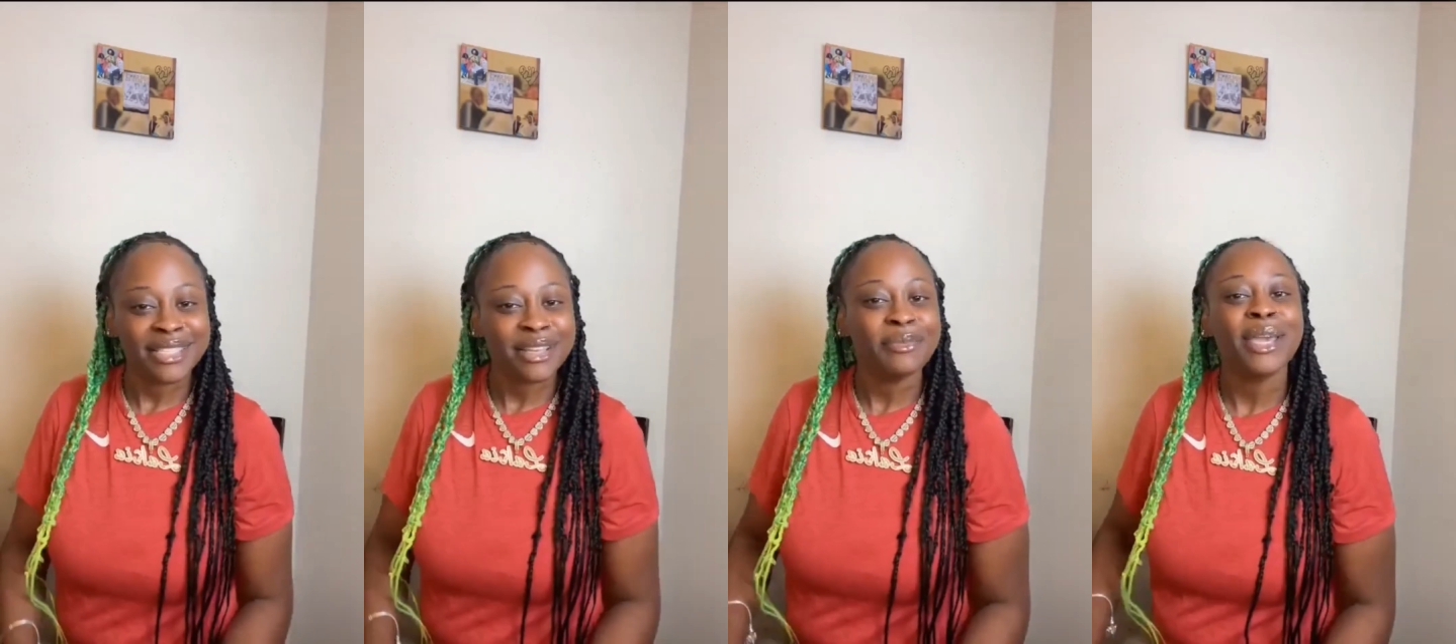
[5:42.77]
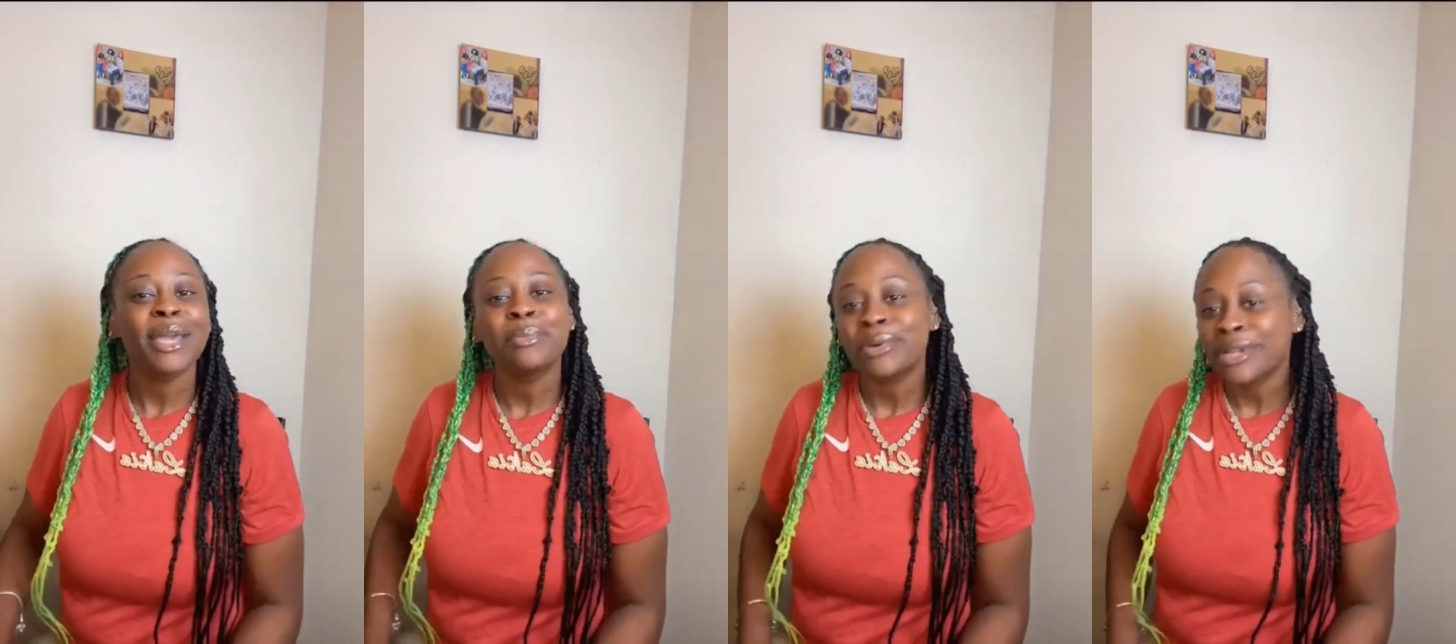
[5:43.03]
So
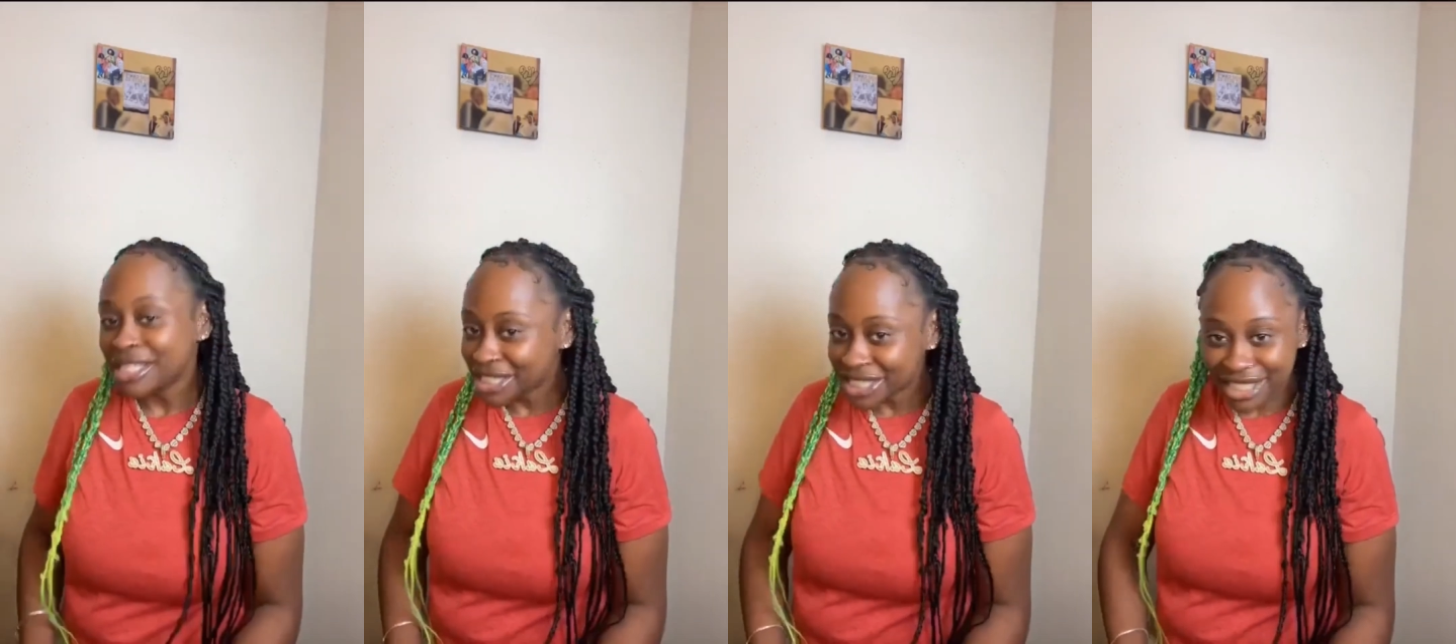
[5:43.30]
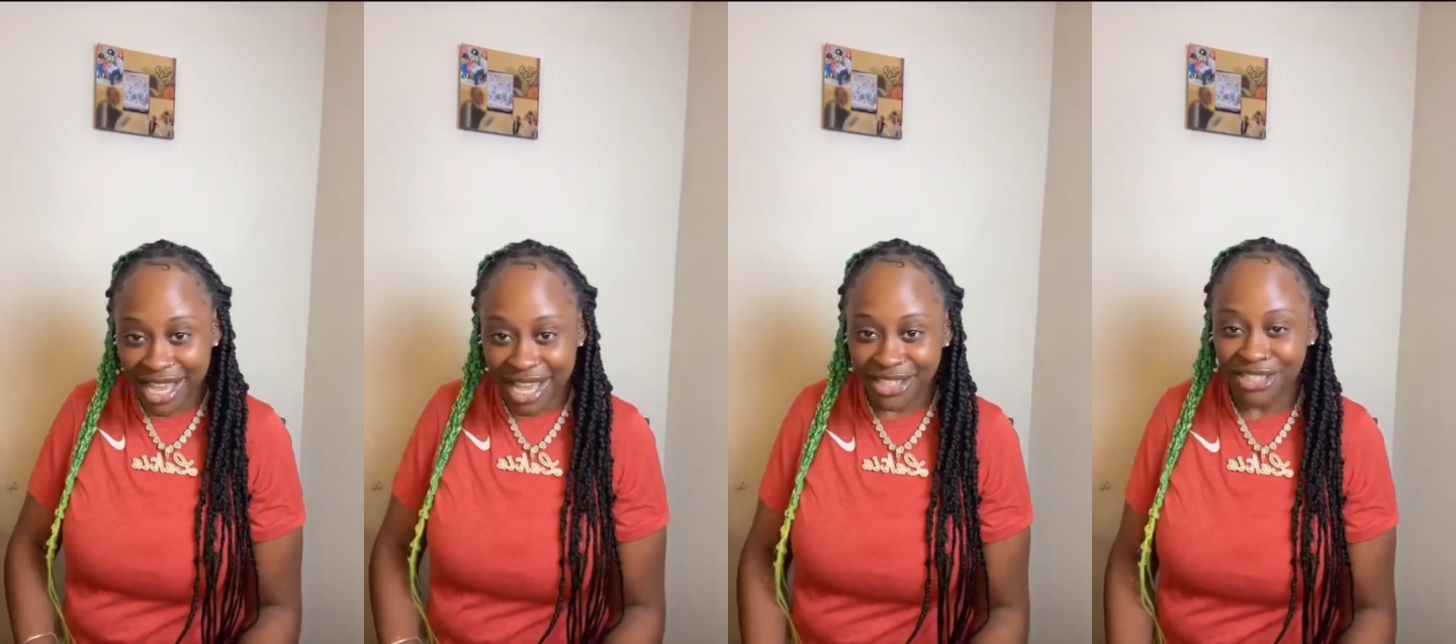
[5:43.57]
we
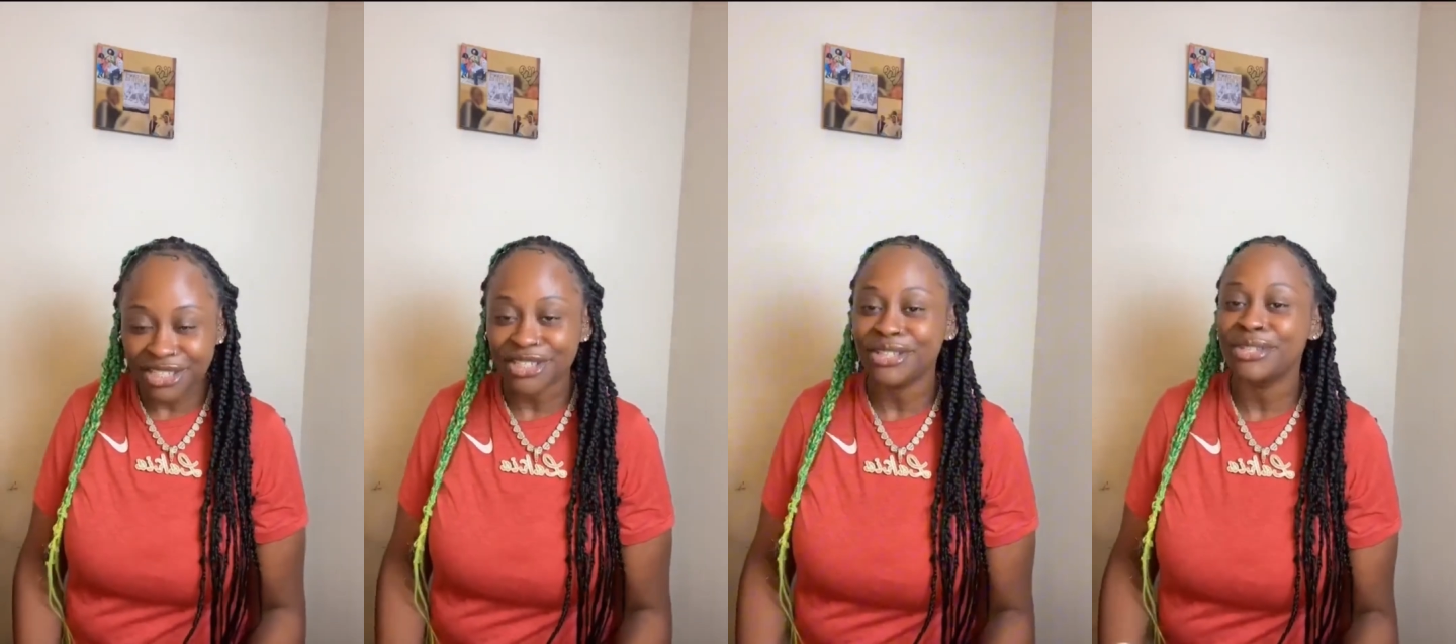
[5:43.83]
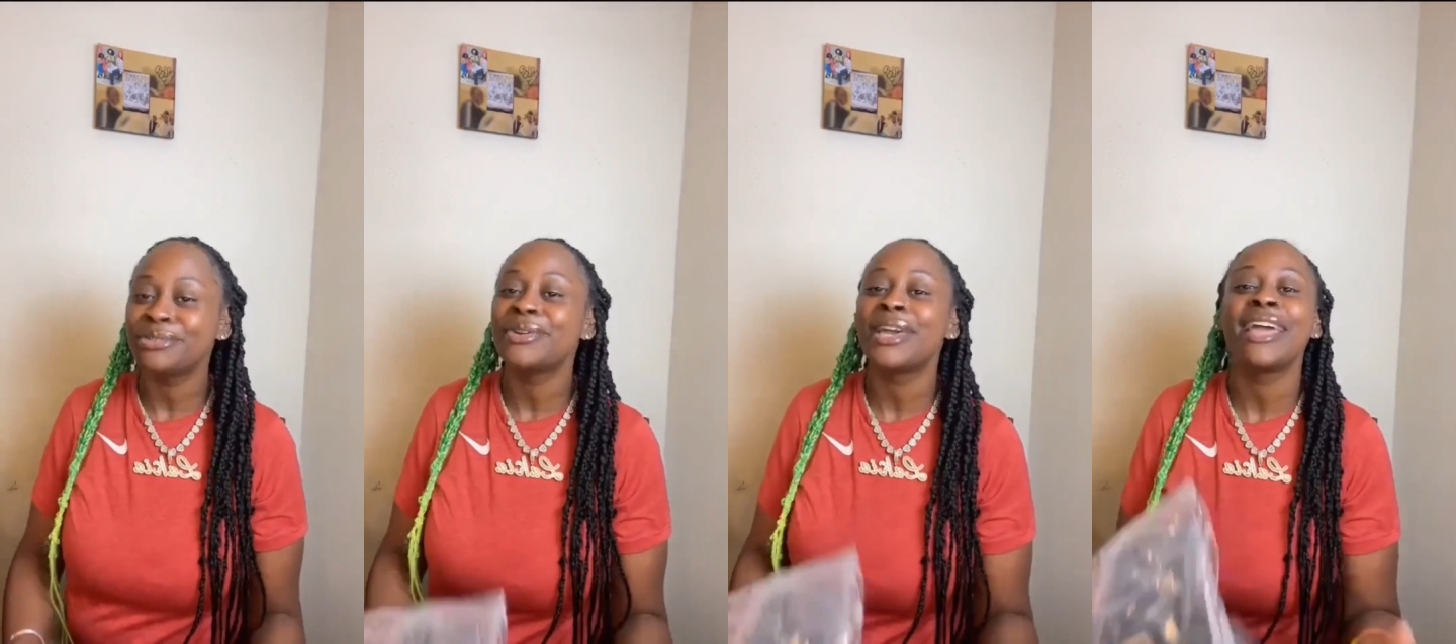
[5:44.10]
appreciate
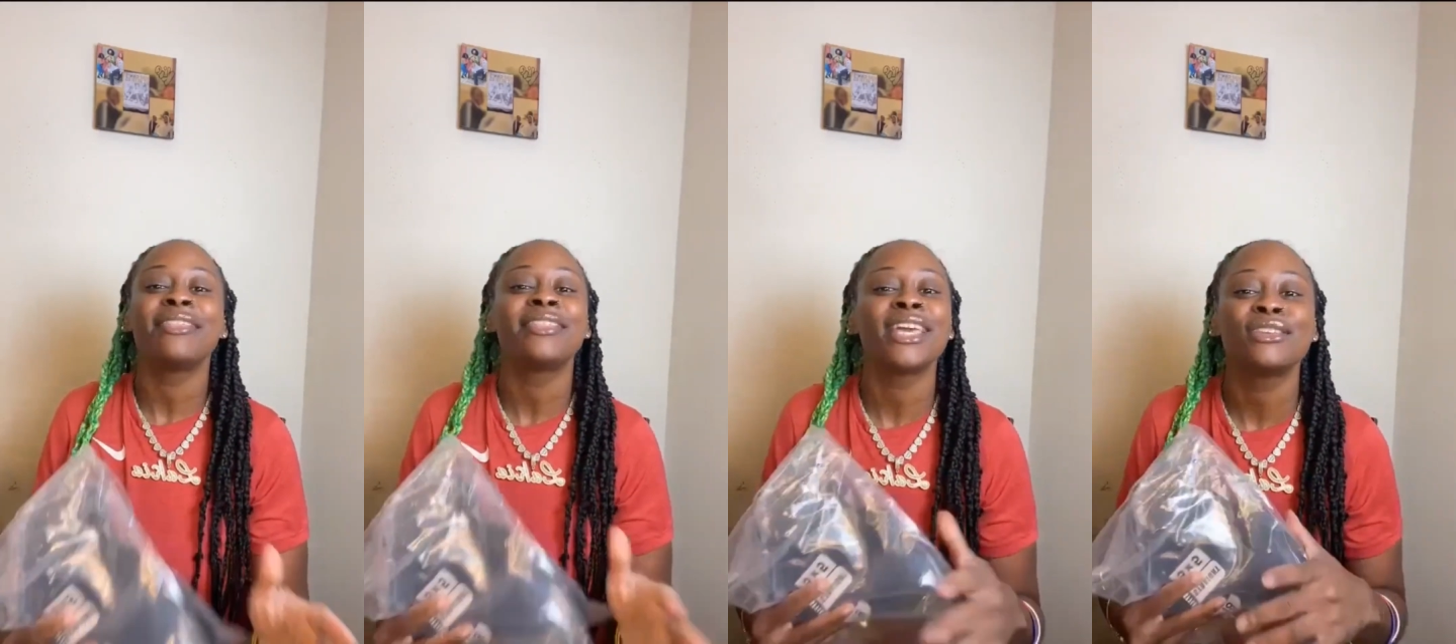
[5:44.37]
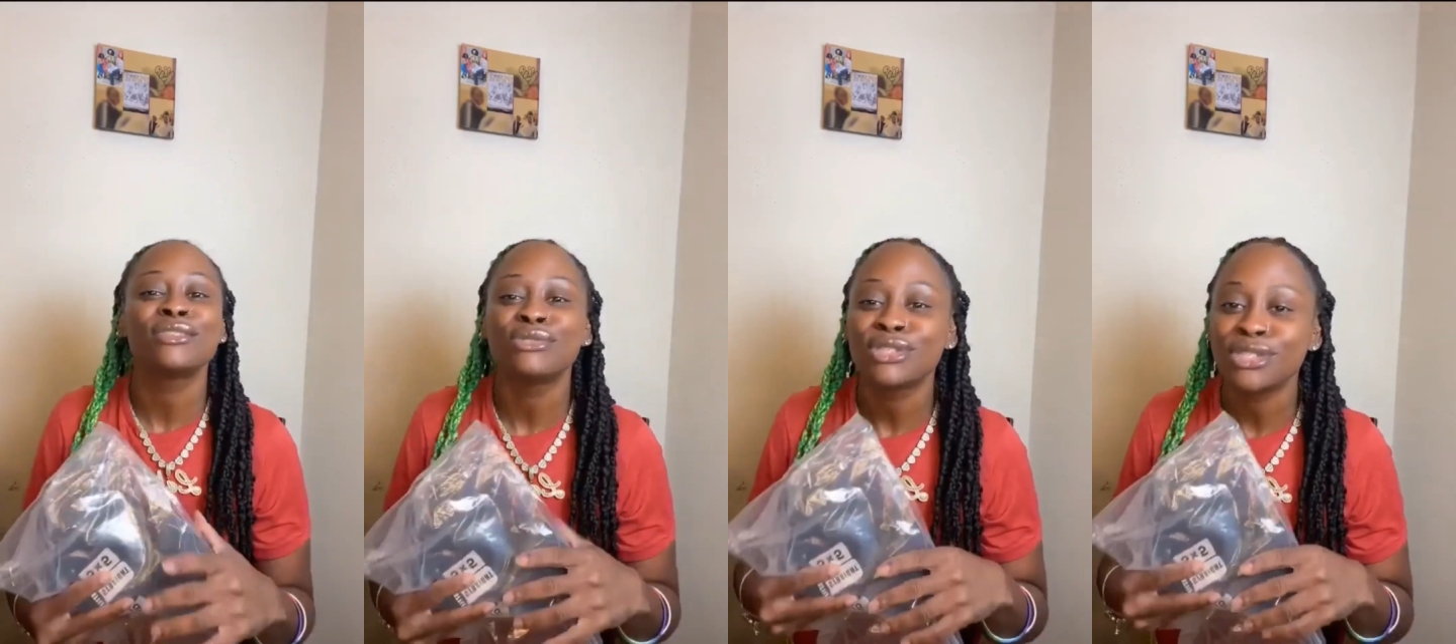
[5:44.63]
you, and
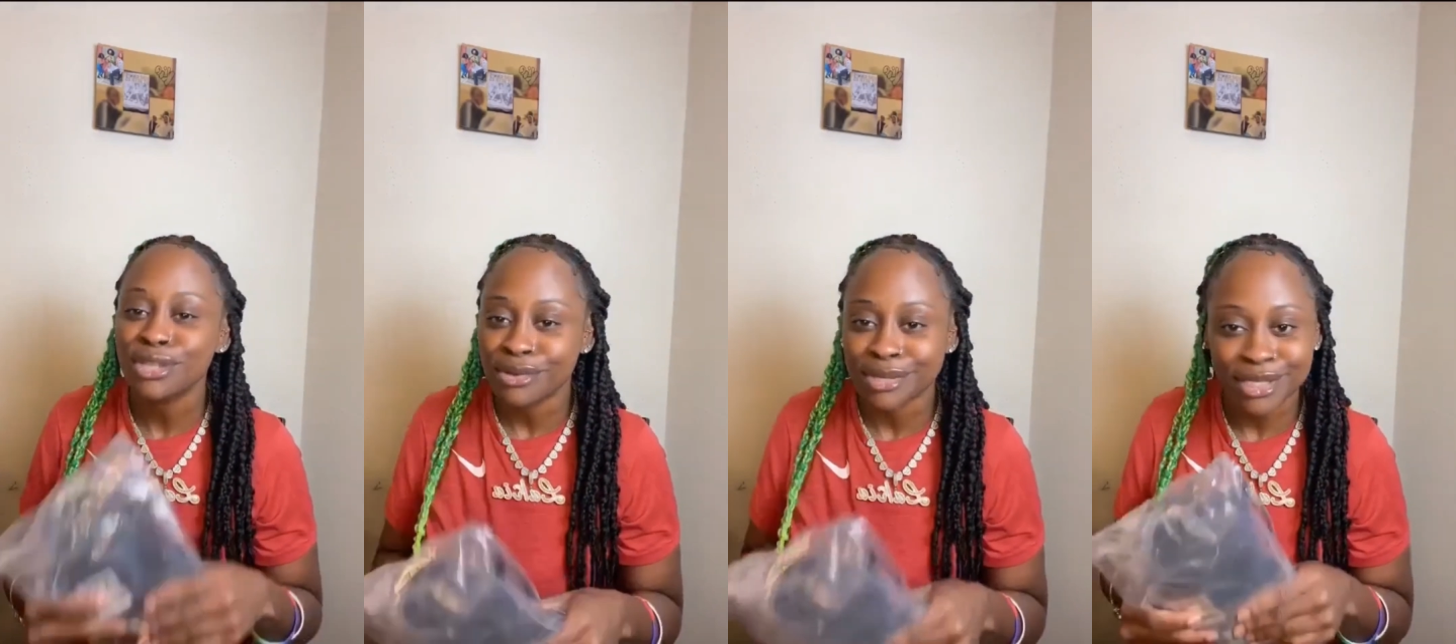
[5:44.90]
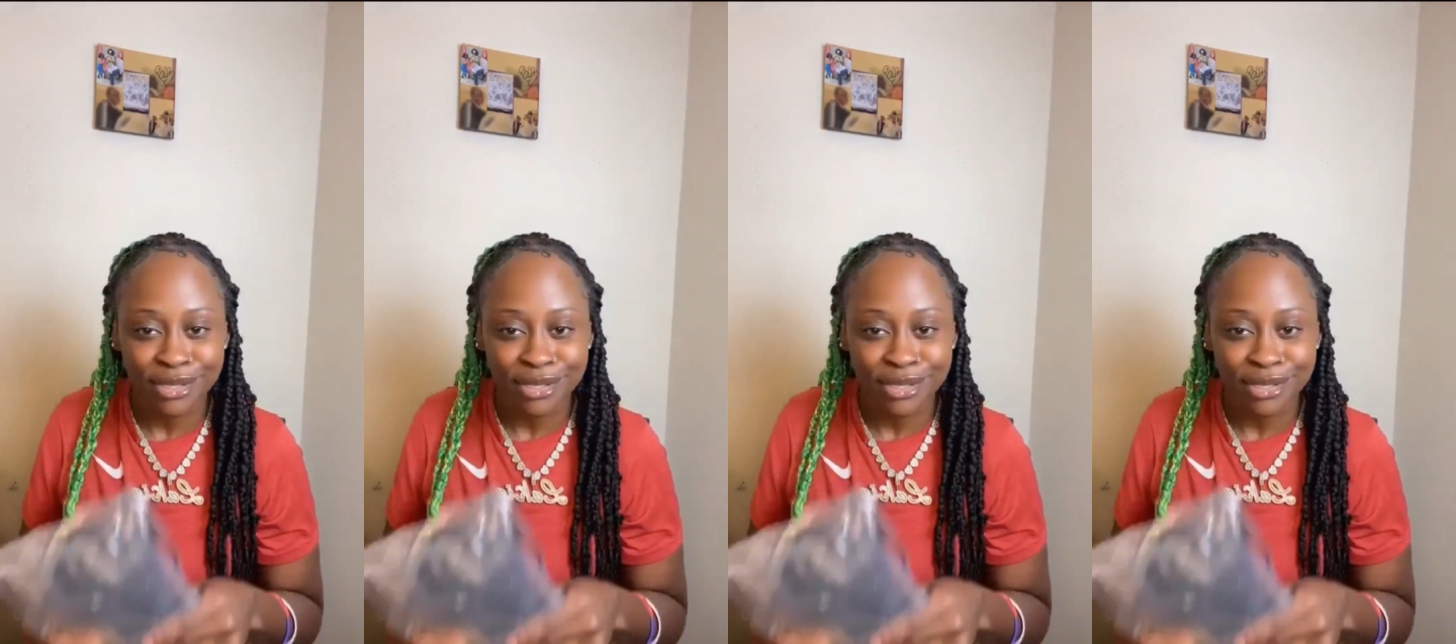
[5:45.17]
thank you so